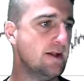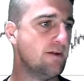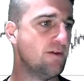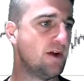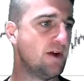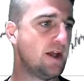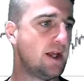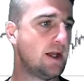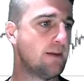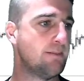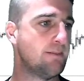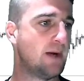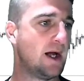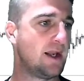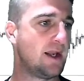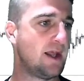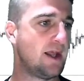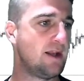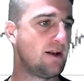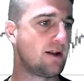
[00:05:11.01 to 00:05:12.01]
the
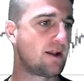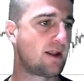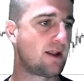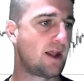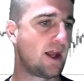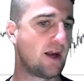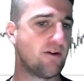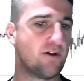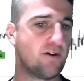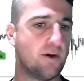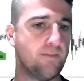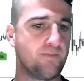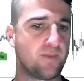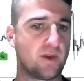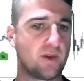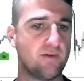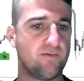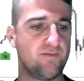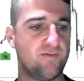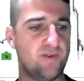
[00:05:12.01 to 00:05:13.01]
Hitman indicator on,
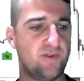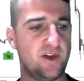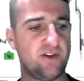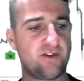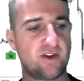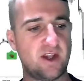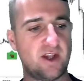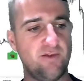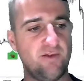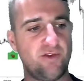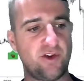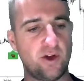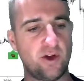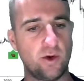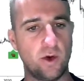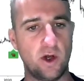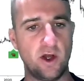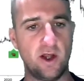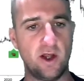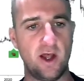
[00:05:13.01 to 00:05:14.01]
this gives
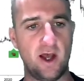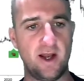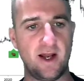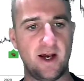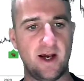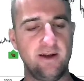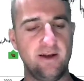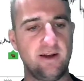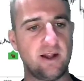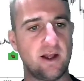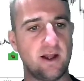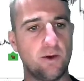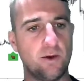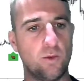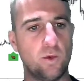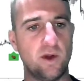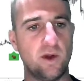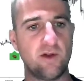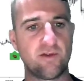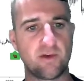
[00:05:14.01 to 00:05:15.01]
you a, an idea
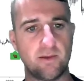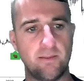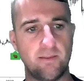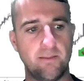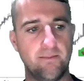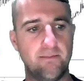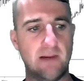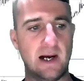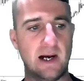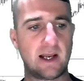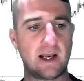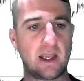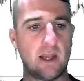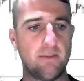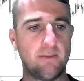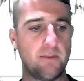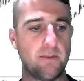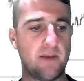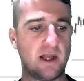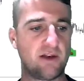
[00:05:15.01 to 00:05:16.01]
with market
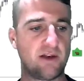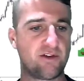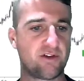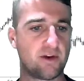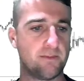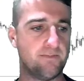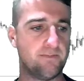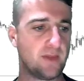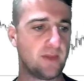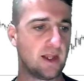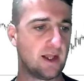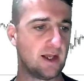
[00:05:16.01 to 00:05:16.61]
momentum.